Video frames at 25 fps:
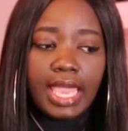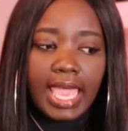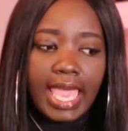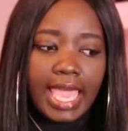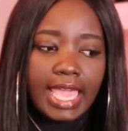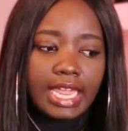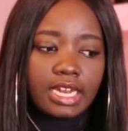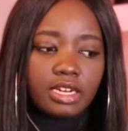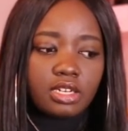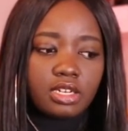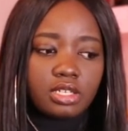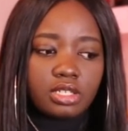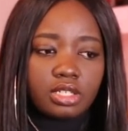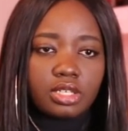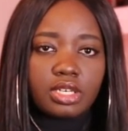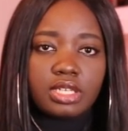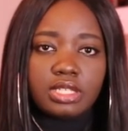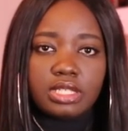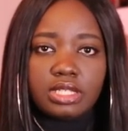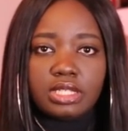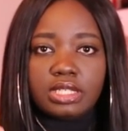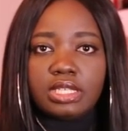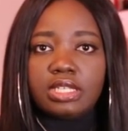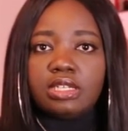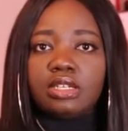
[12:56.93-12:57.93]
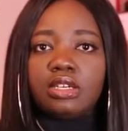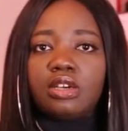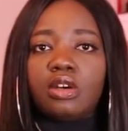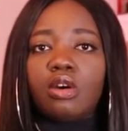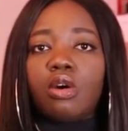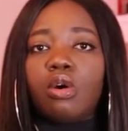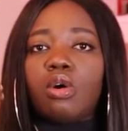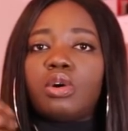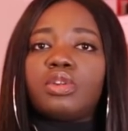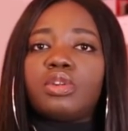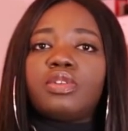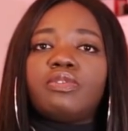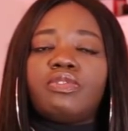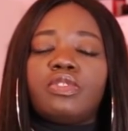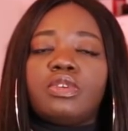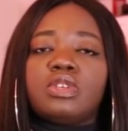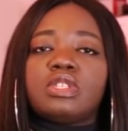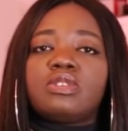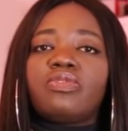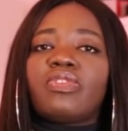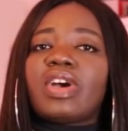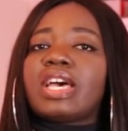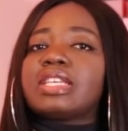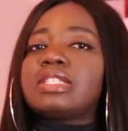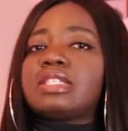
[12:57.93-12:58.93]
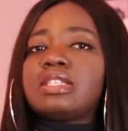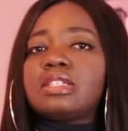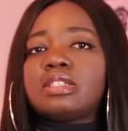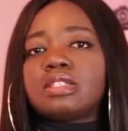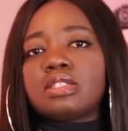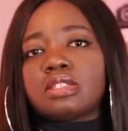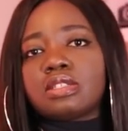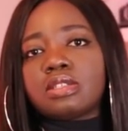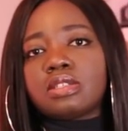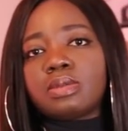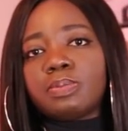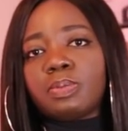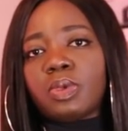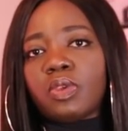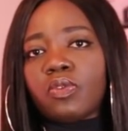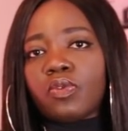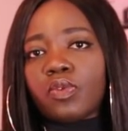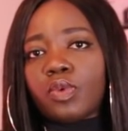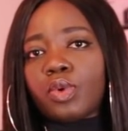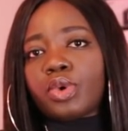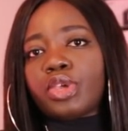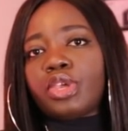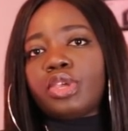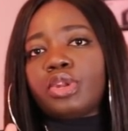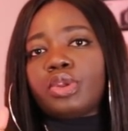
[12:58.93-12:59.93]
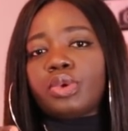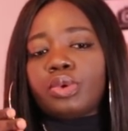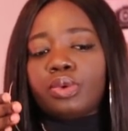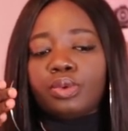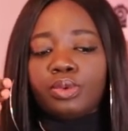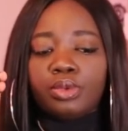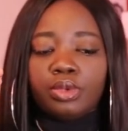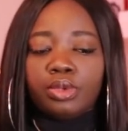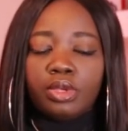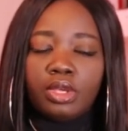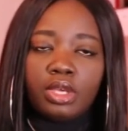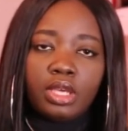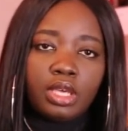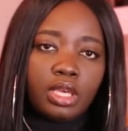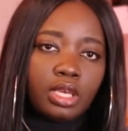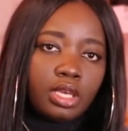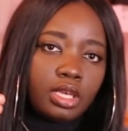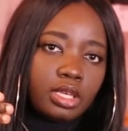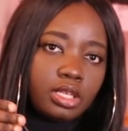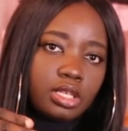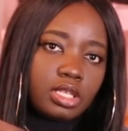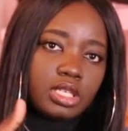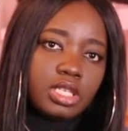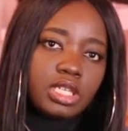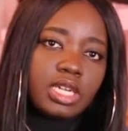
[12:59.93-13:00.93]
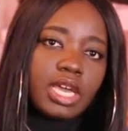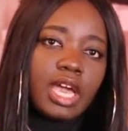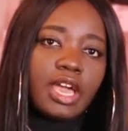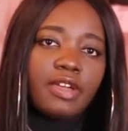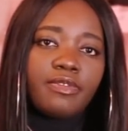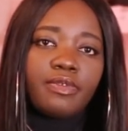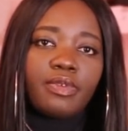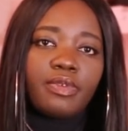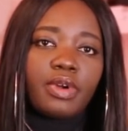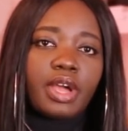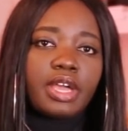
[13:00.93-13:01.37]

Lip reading: and consider all of those facets before, you know, you dive